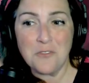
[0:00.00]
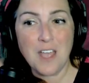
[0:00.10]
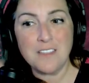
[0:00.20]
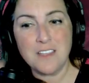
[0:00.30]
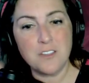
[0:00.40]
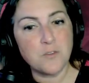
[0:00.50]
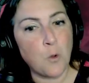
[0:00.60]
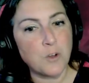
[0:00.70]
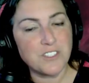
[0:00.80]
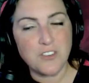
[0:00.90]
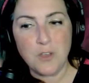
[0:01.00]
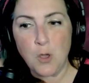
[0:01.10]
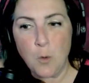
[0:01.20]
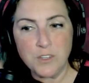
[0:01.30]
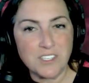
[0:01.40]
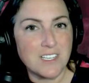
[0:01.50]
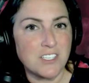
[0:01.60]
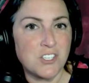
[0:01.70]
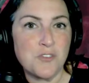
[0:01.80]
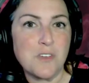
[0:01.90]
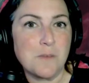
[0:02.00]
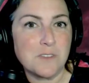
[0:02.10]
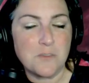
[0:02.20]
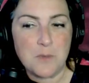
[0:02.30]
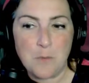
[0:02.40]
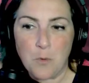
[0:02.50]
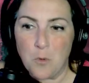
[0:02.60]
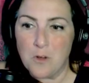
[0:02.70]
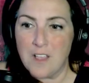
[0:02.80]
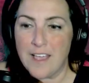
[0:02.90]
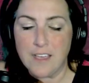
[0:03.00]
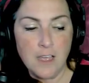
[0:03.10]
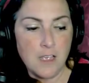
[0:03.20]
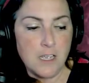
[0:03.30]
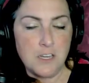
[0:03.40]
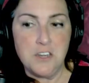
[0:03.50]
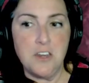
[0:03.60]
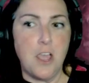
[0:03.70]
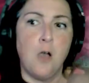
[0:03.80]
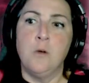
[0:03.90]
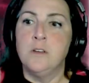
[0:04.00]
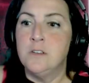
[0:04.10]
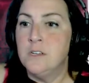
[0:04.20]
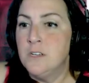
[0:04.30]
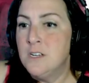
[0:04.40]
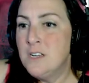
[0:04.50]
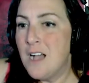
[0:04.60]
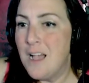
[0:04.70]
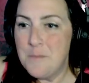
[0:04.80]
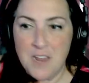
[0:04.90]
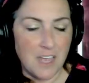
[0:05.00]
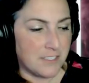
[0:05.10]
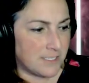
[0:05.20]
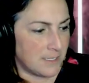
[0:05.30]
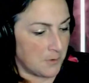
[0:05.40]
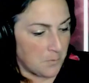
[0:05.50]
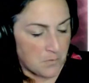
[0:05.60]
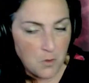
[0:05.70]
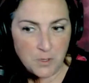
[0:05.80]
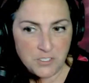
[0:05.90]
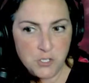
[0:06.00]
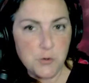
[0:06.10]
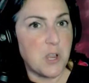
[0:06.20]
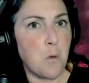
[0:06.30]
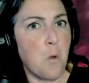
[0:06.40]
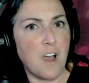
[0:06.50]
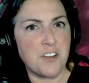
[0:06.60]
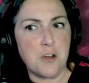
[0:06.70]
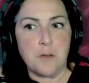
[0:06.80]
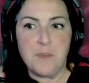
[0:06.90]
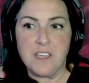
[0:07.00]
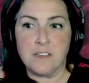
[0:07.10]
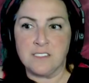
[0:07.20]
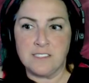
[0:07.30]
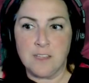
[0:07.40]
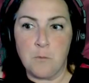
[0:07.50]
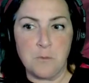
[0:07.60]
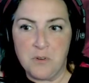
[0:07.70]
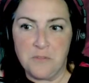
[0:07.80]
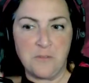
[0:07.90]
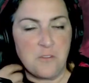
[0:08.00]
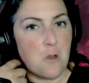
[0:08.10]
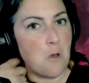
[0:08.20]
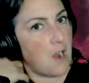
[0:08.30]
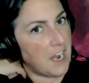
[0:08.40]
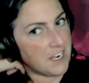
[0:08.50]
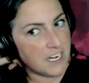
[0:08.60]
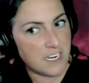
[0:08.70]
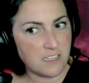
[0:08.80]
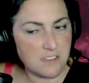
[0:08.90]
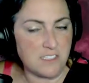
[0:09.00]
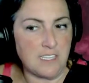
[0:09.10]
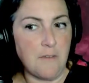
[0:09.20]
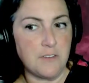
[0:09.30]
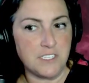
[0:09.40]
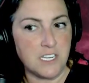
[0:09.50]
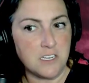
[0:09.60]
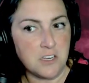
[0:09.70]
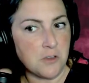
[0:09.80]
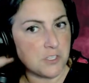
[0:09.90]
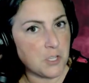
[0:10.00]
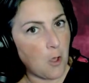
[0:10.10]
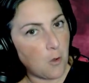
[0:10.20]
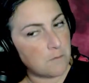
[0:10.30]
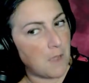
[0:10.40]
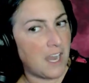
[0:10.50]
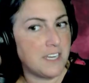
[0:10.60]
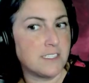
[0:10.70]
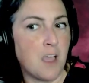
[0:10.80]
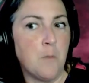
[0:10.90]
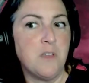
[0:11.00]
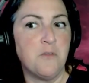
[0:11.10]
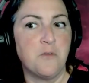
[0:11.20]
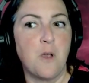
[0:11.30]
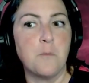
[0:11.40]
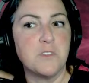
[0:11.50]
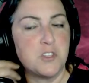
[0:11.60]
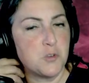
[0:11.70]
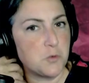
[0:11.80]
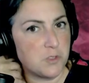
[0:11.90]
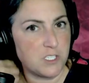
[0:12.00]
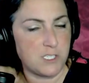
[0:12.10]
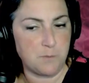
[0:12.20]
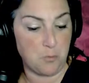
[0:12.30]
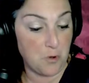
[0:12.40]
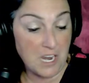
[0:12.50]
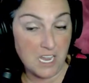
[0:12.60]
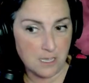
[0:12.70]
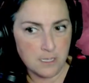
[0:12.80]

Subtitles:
And then, of course, you can go into the extremes of people who are like, no, I'm not going to drink water because someone put fluoride in it 17 years ago, and mine is coming from the spring